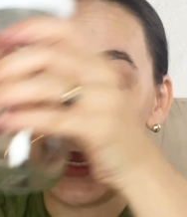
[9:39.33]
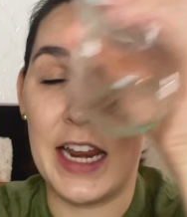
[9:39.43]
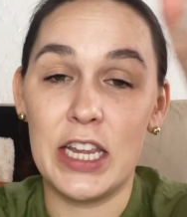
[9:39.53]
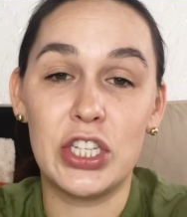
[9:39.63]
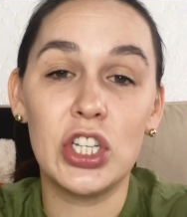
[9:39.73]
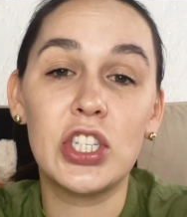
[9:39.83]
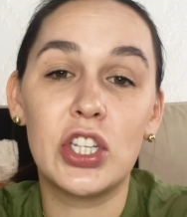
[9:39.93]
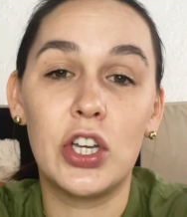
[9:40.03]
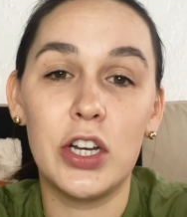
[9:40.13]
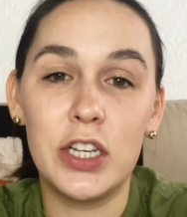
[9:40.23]
and it's just
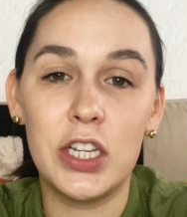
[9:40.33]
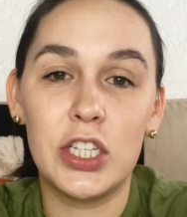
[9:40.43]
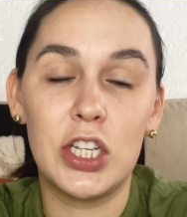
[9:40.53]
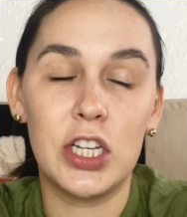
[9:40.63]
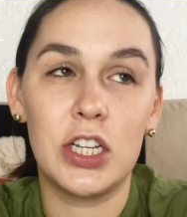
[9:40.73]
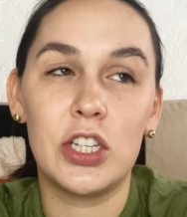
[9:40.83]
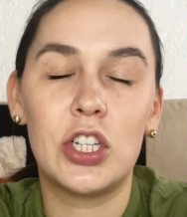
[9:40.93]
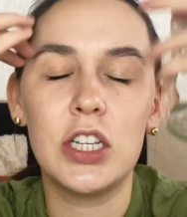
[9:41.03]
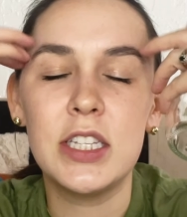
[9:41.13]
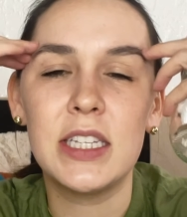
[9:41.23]
good to
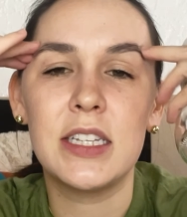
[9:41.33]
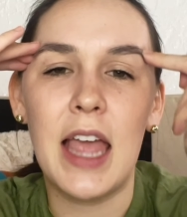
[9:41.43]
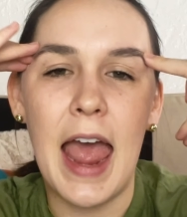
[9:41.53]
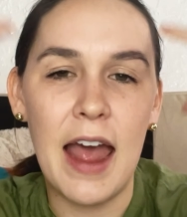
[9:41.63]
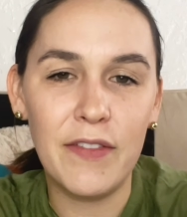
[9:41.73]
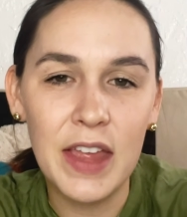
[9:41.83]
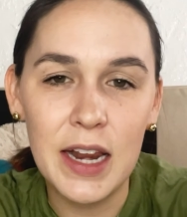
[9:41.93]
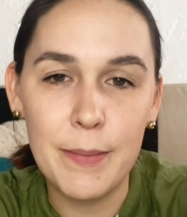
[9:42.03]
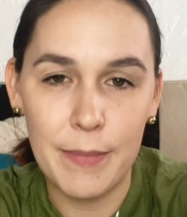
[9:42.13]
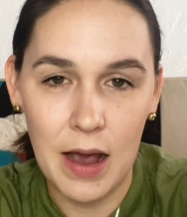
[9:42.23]
just have that
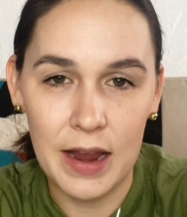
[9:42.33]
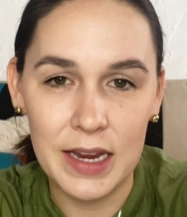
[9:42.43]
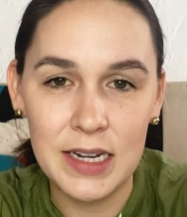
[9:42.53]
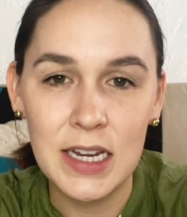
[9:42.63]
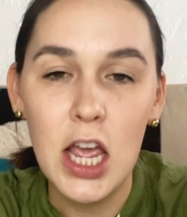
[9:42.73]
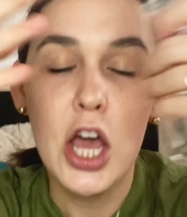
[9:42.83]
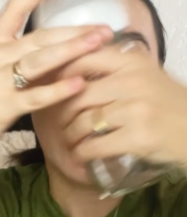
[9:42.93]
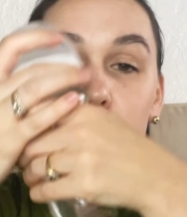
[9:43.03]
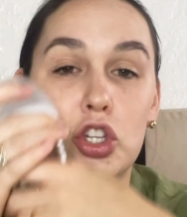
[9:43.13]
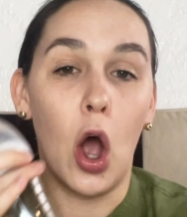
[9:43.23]
in mind.
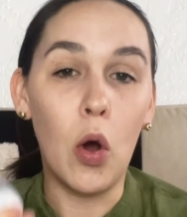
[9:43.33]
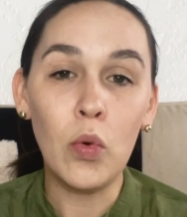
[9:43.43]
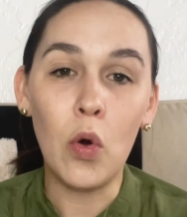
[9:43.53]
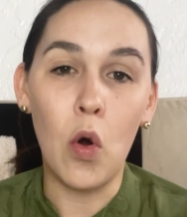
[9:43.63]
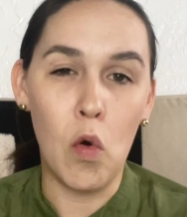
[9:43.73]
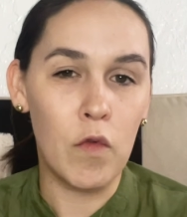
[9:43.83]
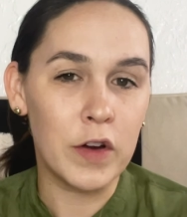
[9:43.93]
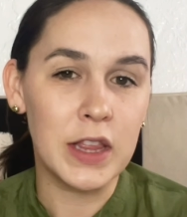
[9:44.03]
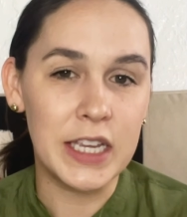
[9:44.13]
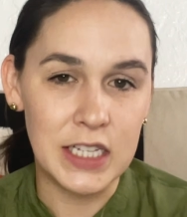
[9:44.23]
Don't
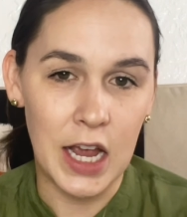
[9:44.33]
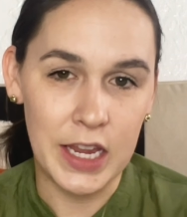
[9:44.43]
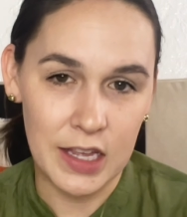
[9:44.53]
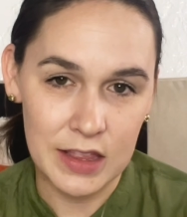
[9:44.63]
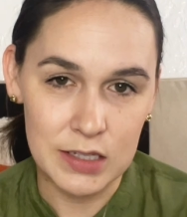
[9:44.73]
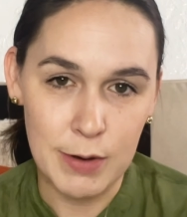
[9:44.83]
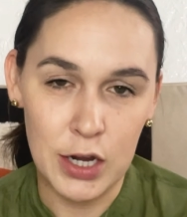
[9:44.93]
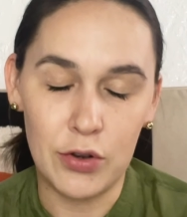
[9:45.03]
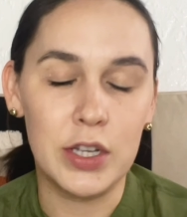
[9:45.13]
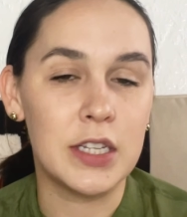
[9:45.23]
overly tighten this
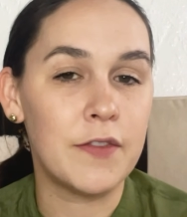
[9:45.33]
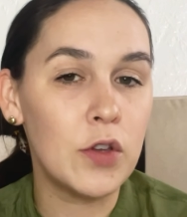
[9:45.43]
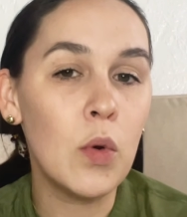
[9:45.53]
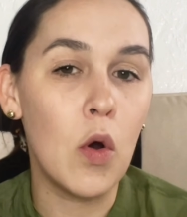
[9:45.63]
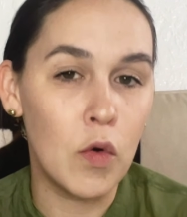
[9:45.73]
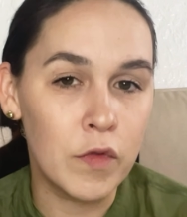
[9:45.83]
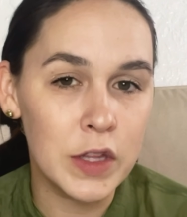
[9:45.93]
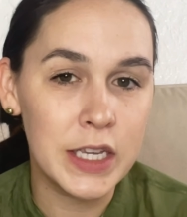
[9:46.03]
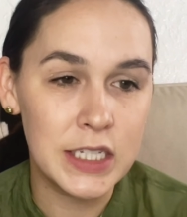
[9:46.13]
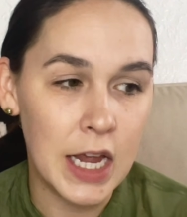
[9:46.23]
bottle, because if you
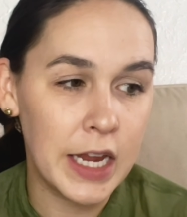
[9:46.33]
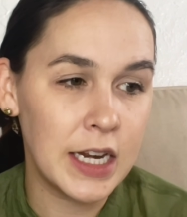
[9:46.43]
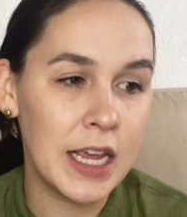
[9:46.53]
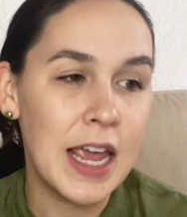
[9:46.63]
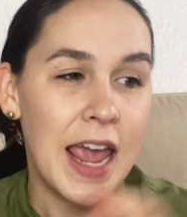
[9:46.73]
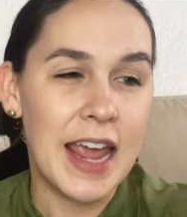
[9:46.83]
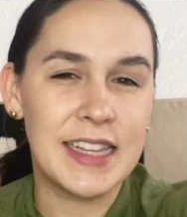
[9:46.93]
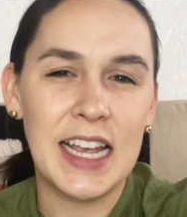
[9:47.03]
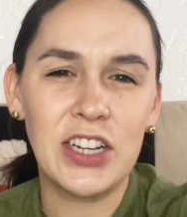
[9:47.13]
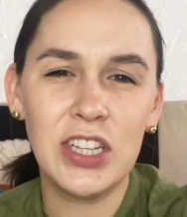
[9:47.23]
overly tighten it,
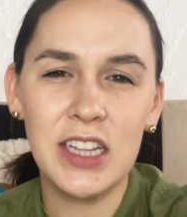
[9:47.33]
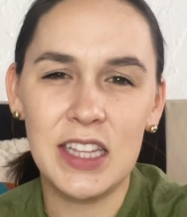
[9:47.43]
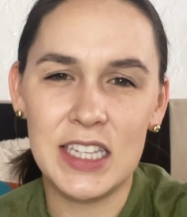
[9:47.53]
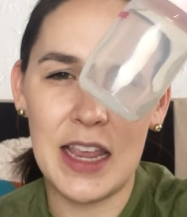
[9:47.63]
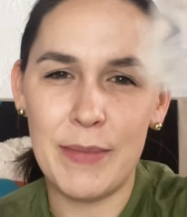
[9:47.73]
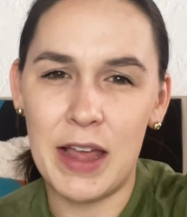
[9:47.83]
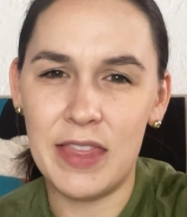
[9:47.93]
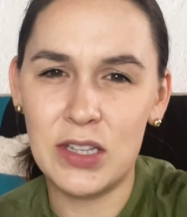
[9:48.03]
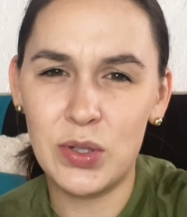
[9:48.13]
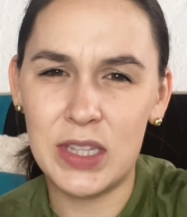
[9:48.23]
it's actually the same.
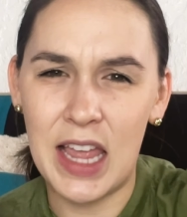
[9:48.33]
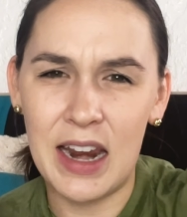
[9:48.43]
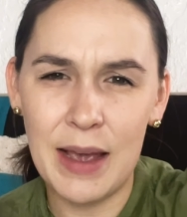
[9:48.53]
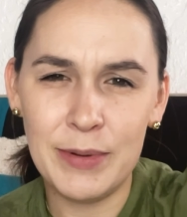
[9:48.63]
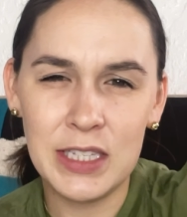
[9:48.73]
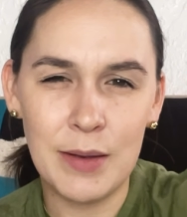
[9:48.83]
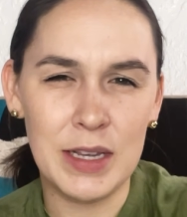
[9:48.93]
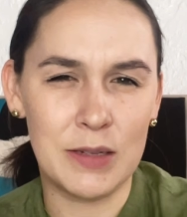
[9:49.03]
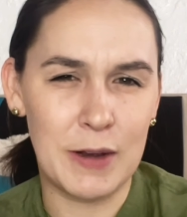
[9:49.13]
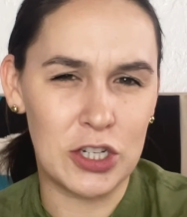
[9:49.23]
That happens on my
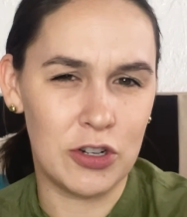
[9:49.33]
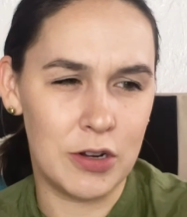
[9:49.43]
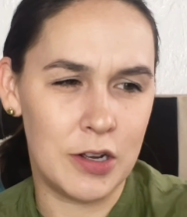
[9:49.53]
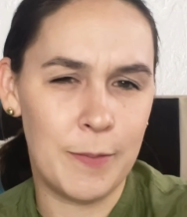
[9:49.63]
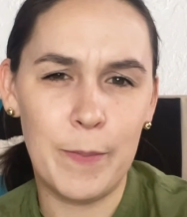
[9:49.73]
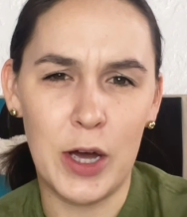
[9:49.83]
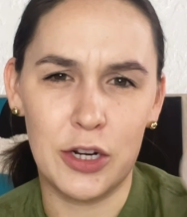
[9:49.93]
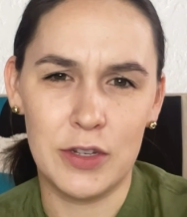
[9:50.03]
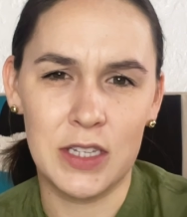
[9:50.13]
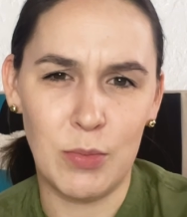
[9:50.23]
Spectra
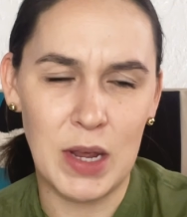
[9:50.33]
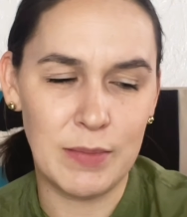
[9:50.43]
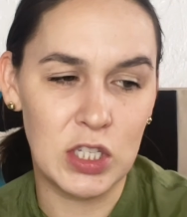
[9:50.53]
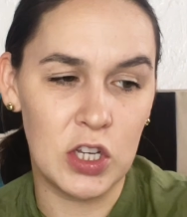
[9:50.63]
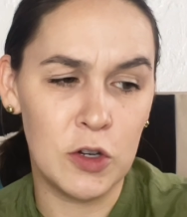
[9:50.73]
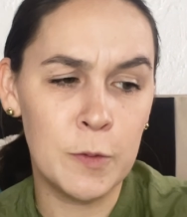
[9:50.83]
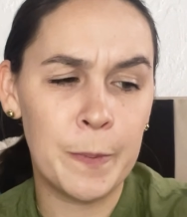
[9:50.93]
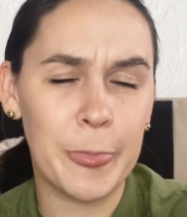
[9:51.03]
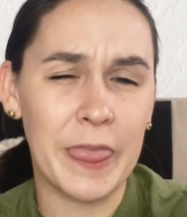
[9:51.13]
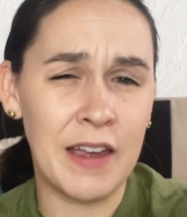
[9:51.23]
bottles sometimes too.
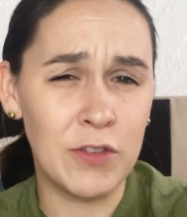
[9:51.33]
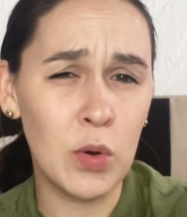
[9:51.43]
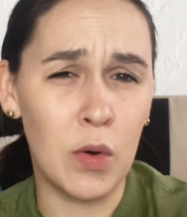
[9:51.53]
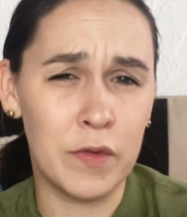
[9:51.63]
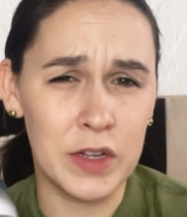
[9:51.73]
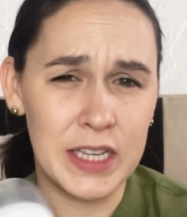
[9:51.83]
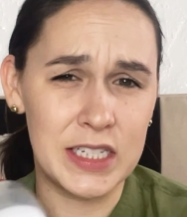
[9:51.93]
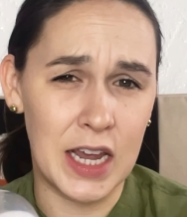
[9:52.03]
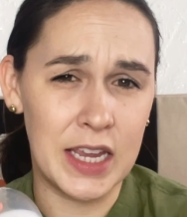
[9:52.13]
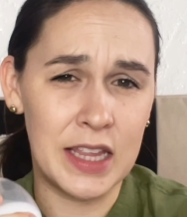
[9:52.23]
If you overly
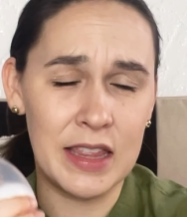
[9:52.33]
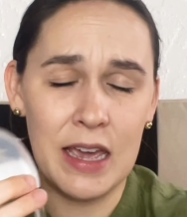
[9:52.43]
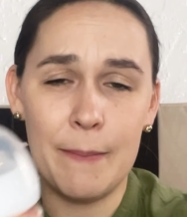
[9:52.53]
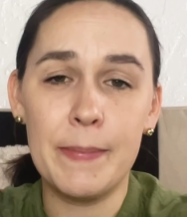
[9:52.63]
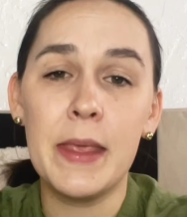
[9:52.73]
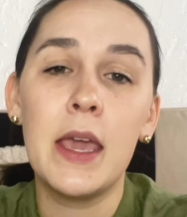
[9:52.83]
tighten them,